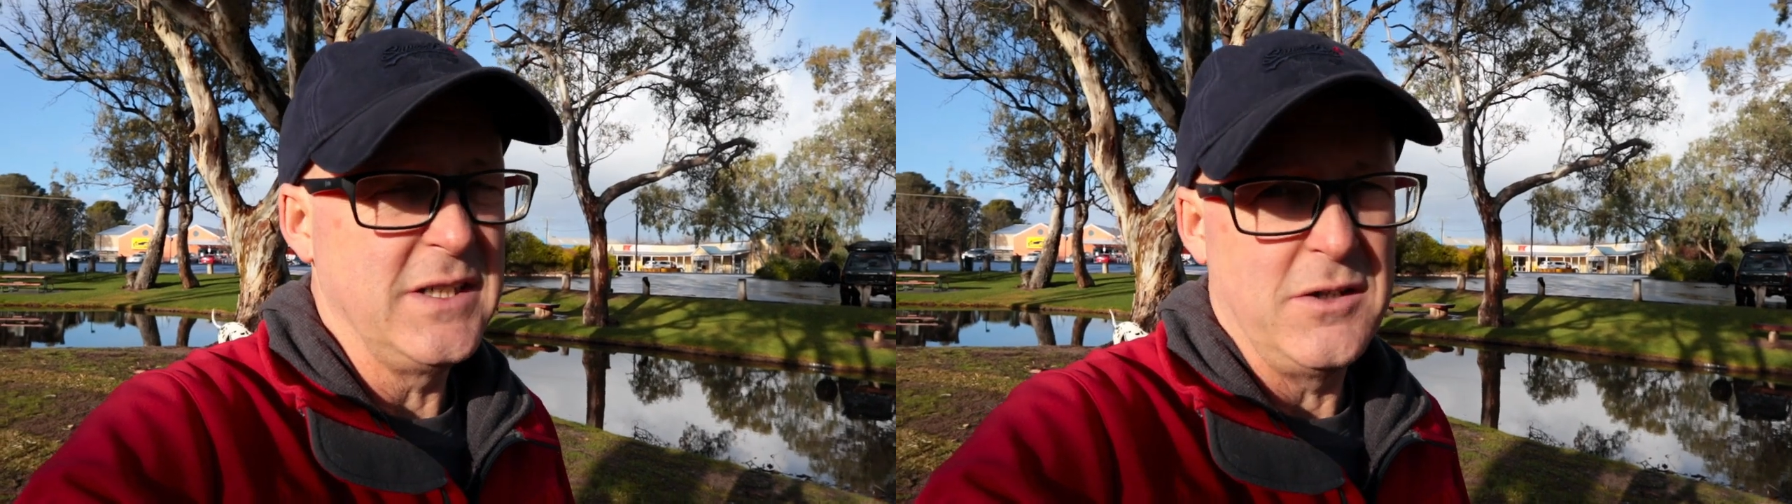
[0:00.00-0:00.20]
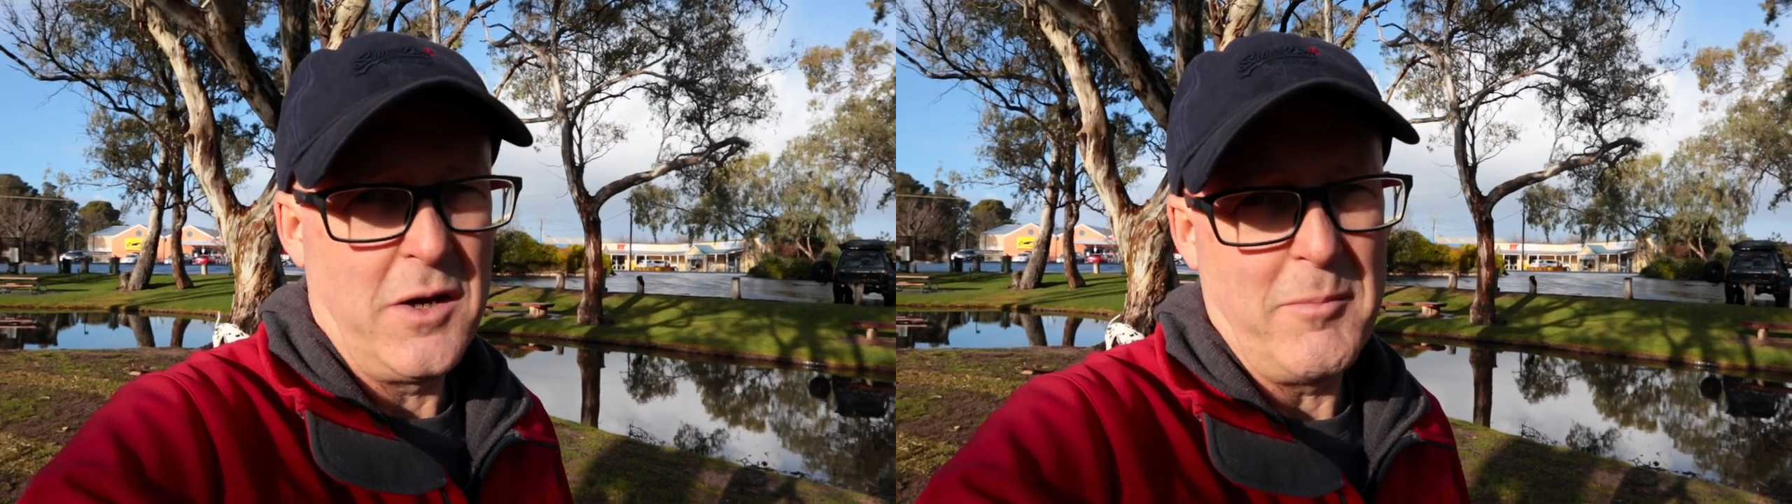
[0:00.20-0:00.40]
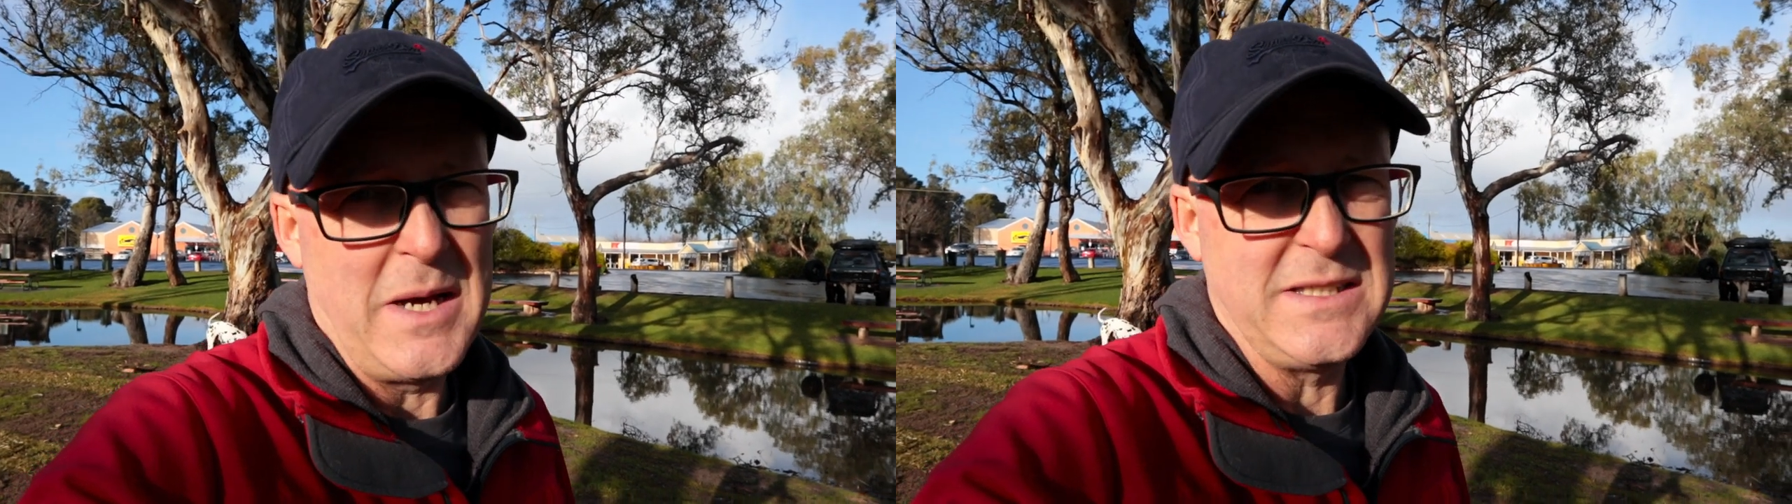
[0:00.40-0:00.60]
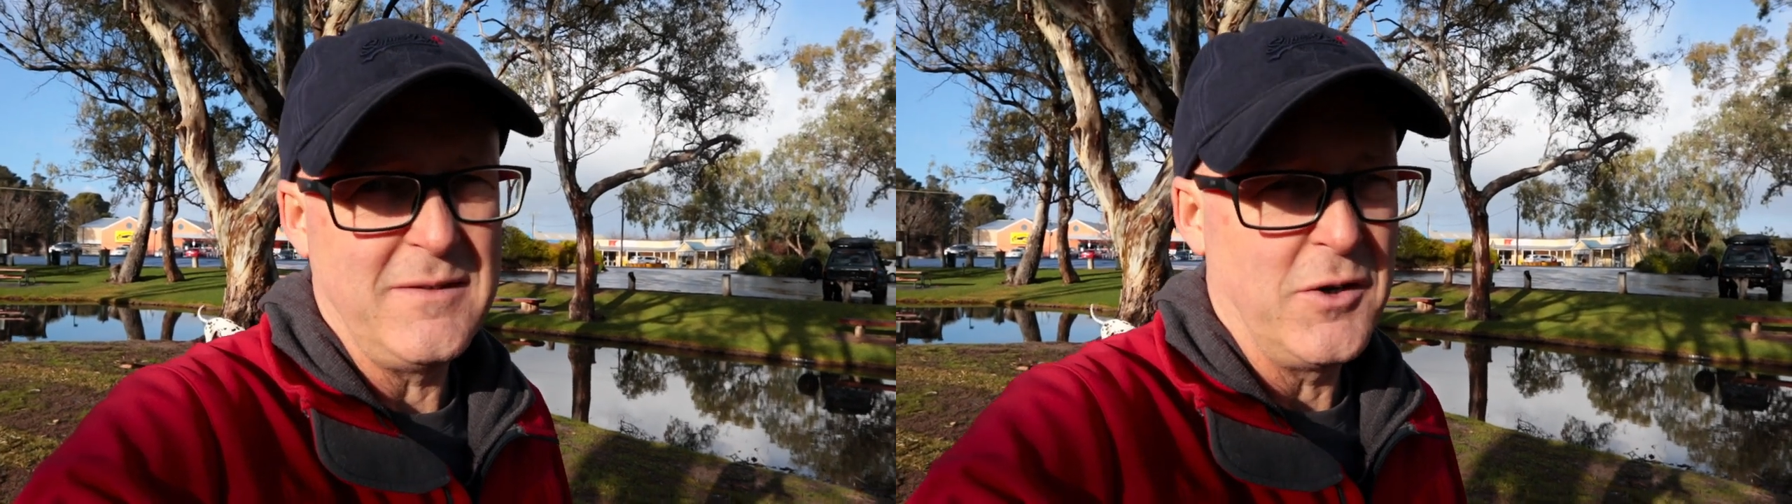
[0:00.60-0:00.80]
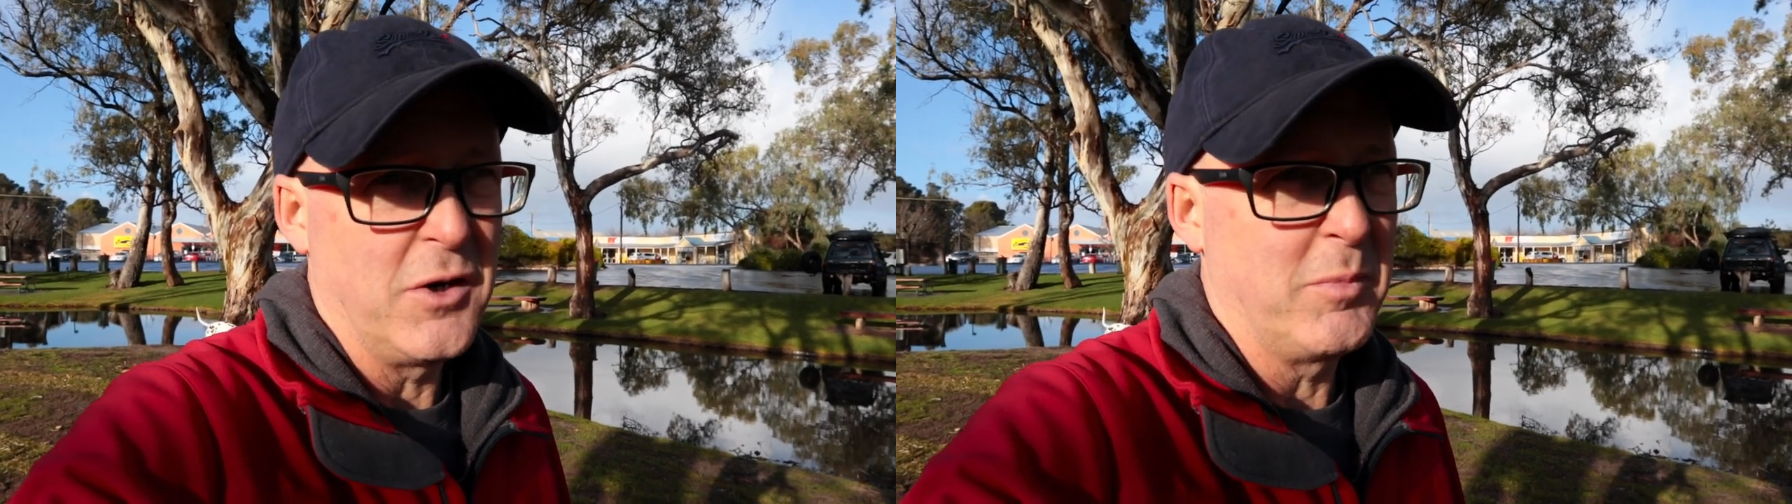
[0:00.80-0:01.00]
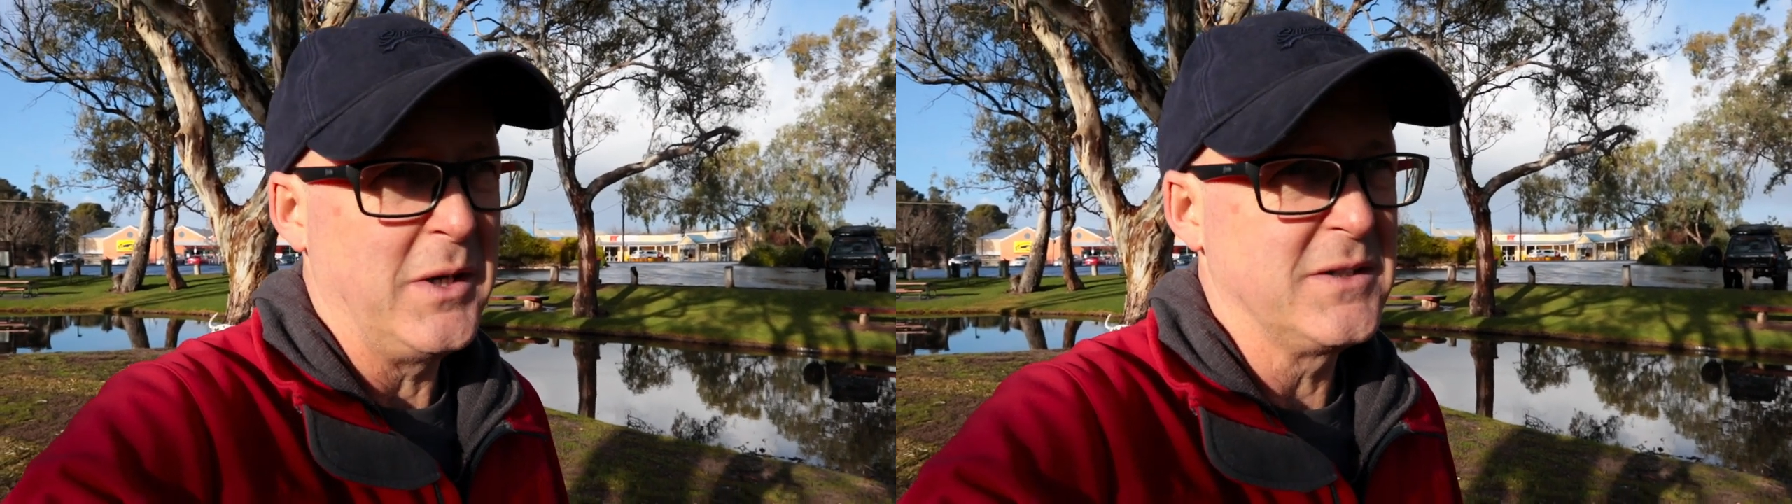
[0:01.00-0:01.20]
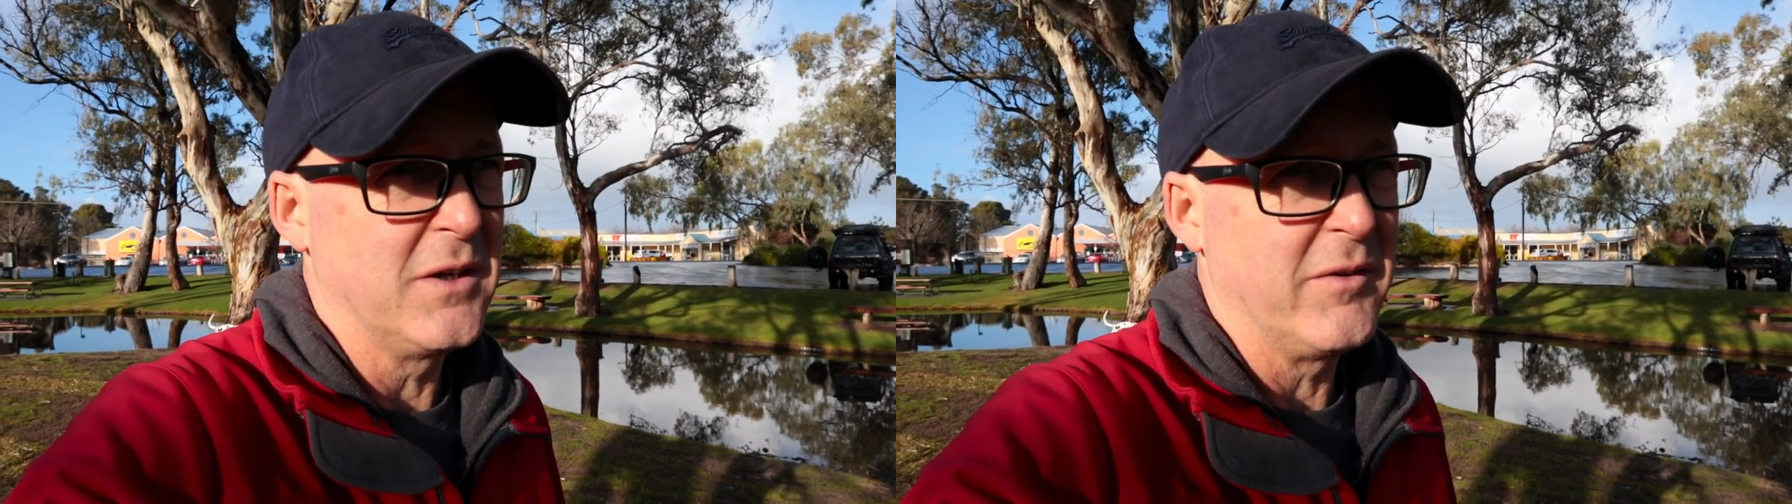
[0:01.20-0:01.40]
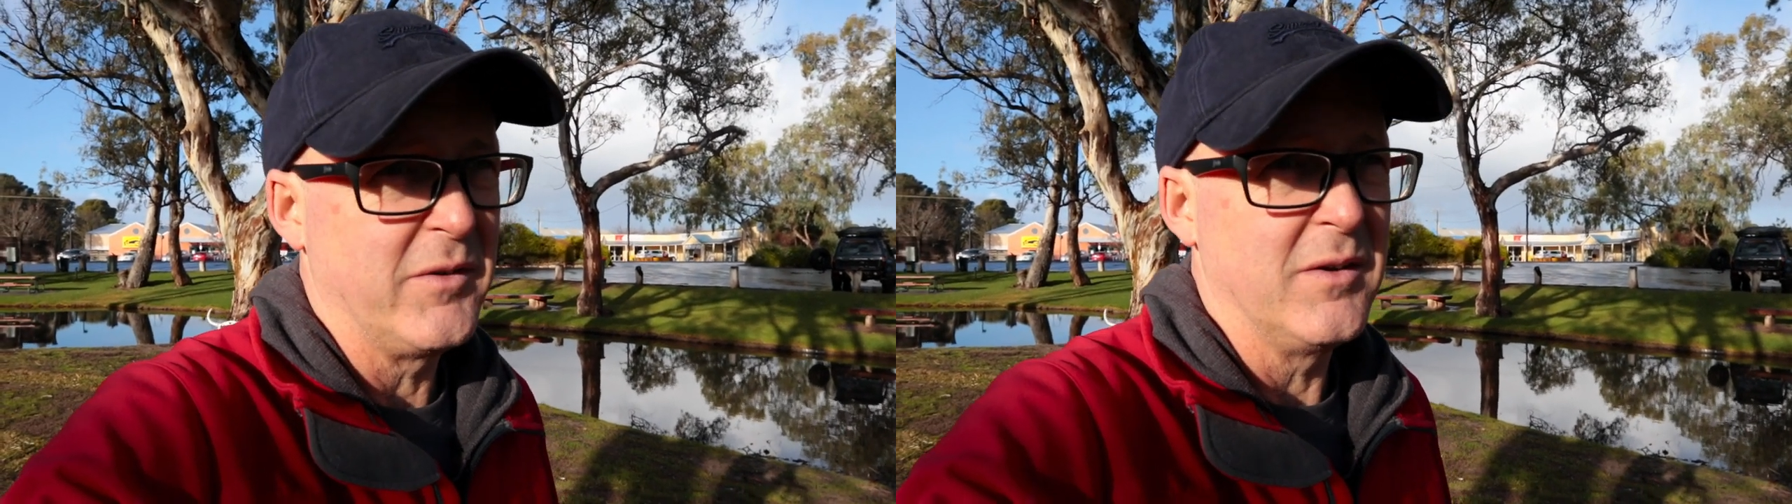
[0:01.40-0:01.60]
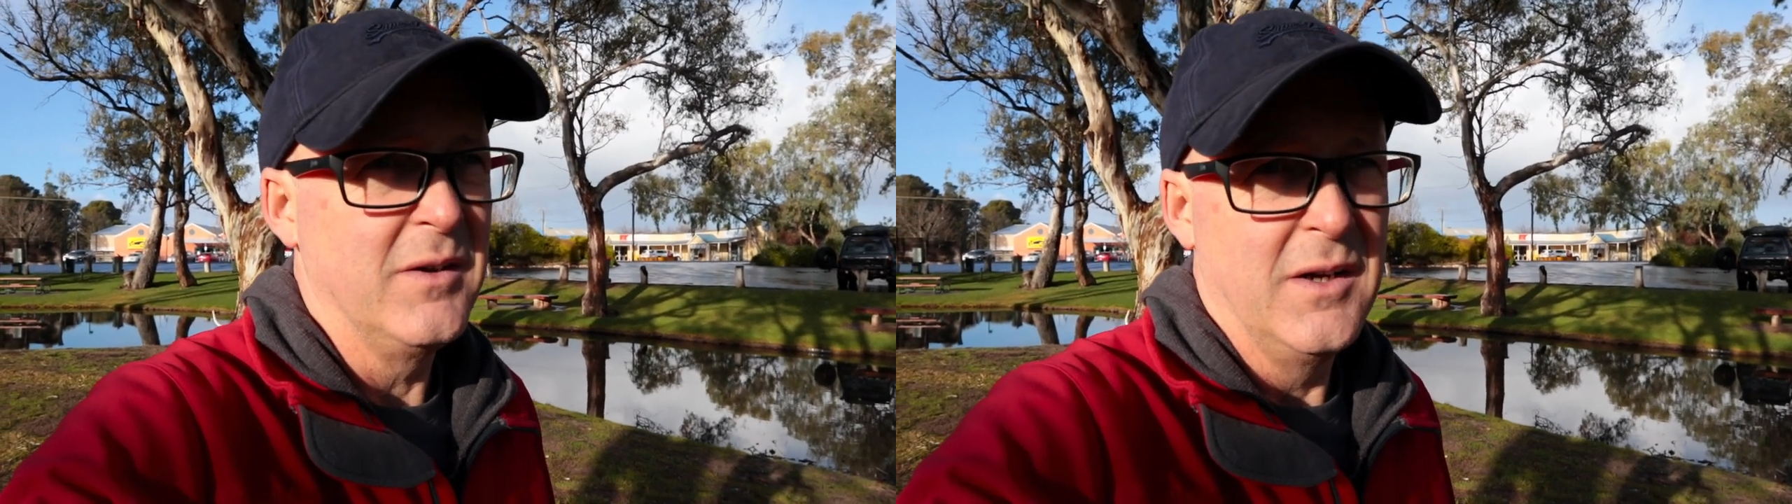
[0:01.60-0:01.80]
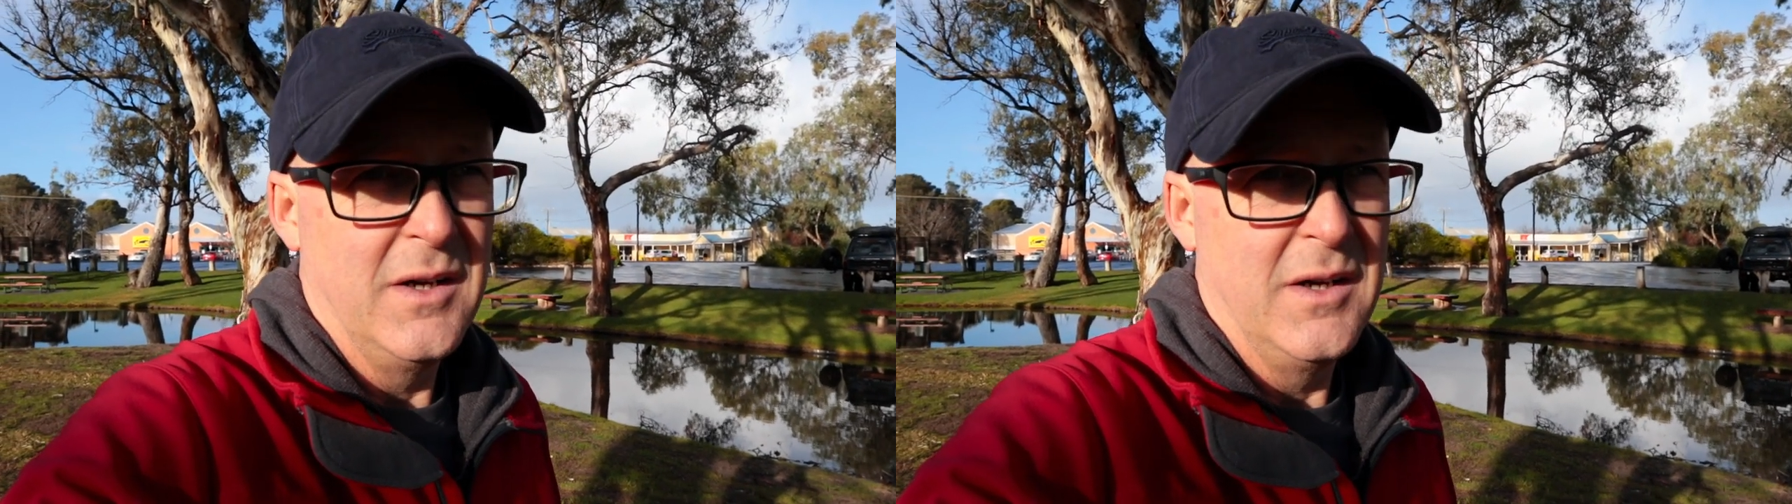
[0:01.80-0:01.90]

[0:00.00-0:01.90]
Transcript: He's not a massive dog, but he's kind of a